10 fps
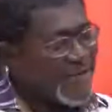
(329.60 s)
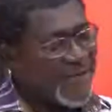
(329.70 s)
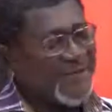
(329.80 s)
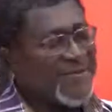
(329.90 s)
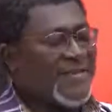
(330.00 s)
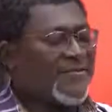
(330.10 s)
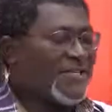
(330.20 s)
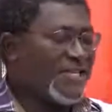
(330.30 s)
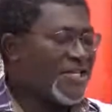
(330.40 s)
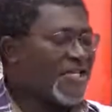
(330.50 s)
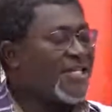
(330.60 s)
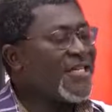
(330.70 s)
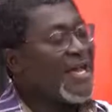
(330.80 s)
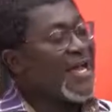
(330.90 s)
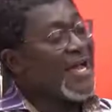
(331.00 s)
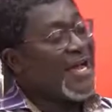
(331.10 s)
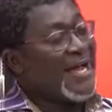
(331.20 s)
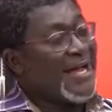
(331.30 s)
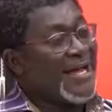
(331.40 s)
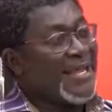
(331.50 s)
you for the invitation.
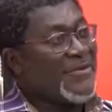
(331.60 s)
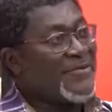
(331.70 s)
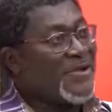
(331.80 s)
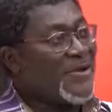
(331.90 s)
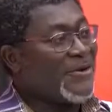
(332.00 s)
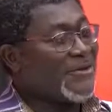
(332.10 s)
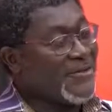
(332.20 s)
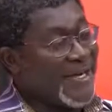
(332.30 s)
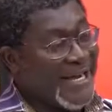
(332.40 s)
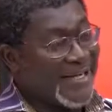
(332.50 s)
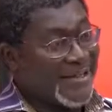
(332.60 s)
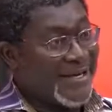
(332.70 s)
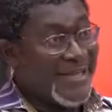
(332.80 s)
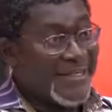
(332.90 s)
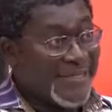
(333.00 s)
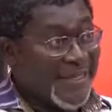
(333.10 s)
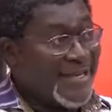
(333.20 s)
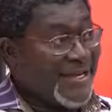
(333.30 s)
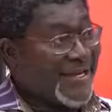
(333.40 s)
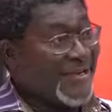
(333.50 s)
Let me also add that I think